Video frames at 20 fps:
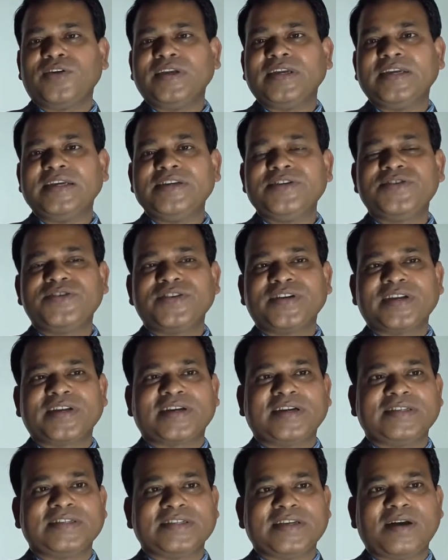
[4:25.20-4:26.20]
internet
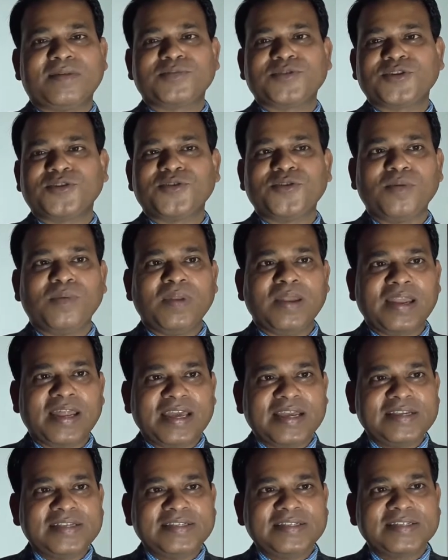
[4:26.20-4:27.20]
consumption will be
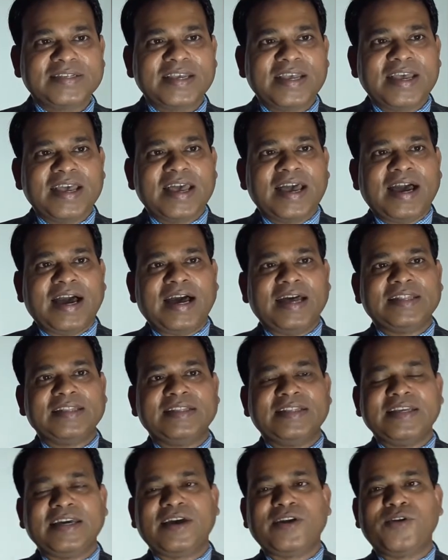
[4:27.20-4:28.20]
less,
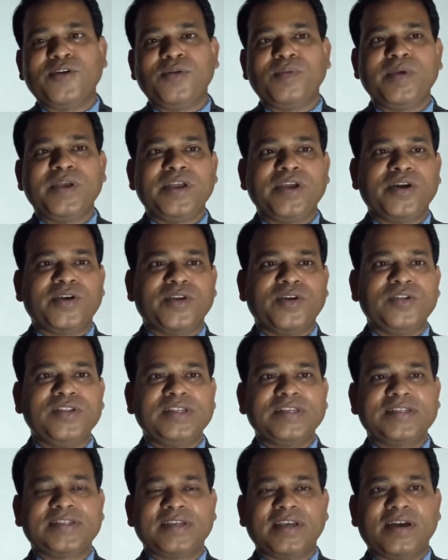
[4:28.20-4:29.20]
and there will be
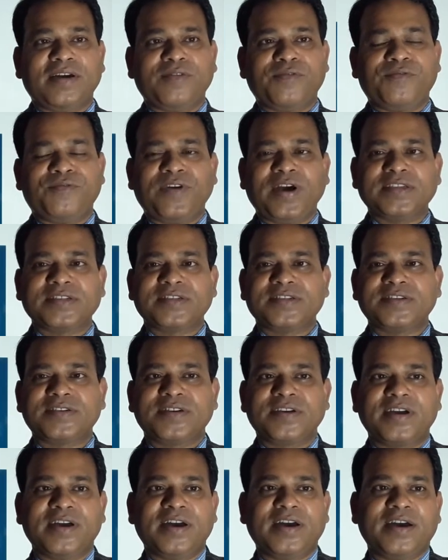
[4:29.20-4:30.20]
this
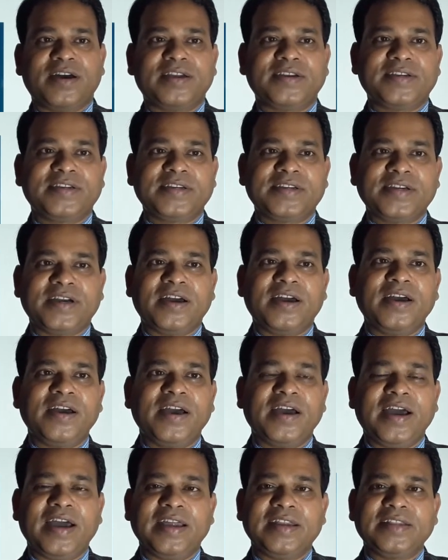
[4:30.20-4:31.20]
faster data,
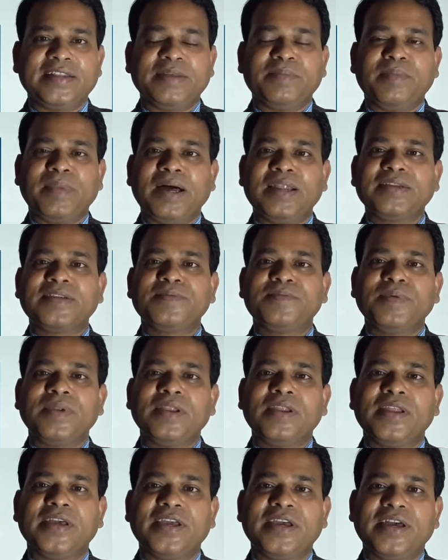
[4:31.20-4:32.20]
and the
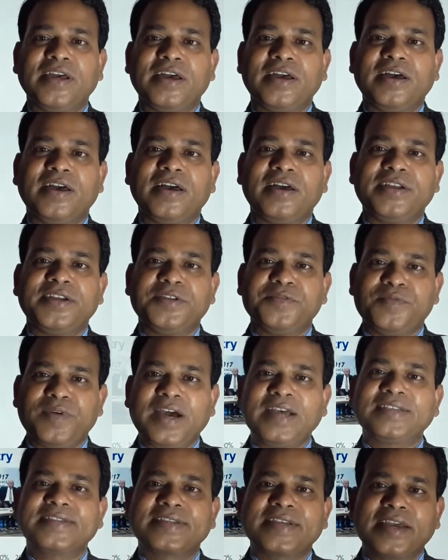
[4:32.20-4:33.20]
multiple
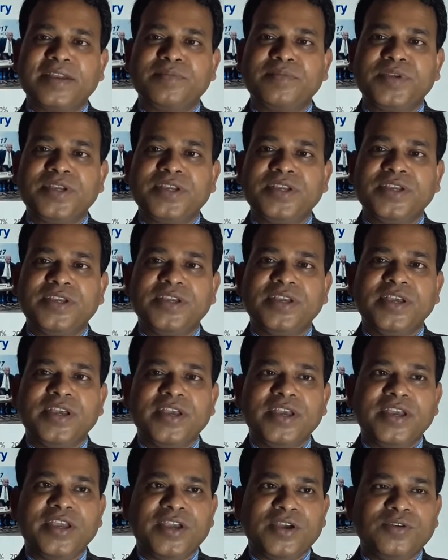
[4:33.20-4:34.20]
device can be
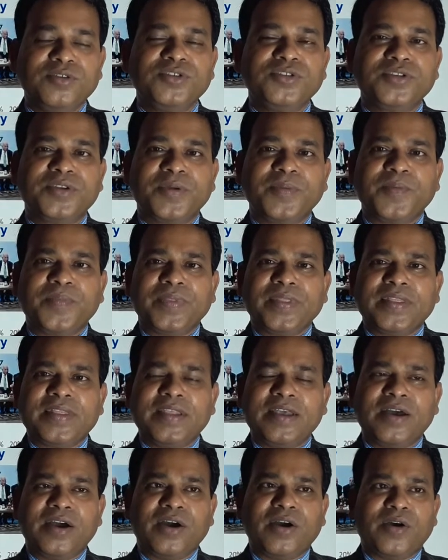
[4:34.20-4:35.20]
used.
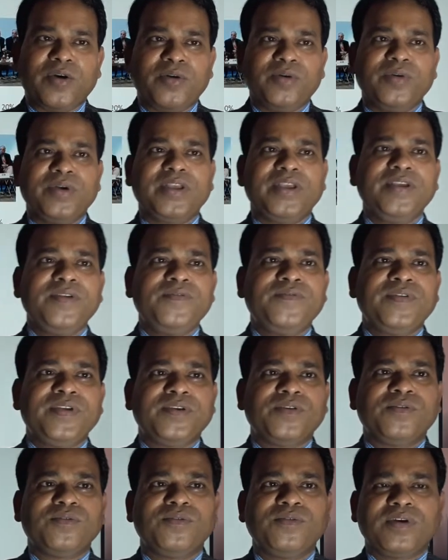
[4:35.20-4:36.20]
Now if
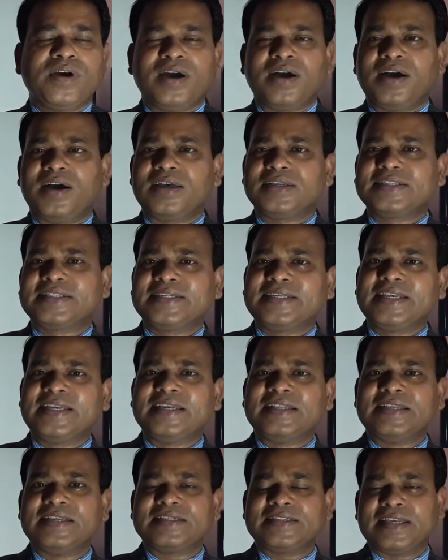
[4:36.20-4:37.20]
you
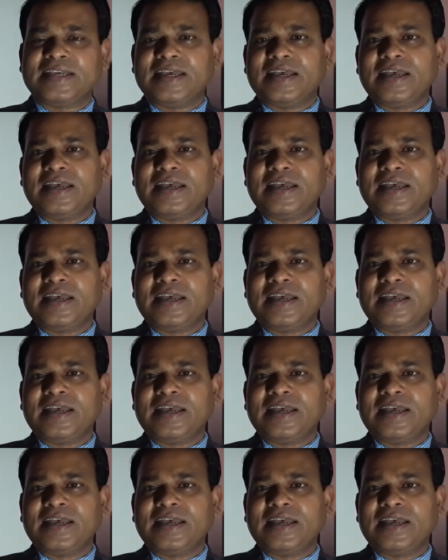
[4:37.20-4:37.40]
see this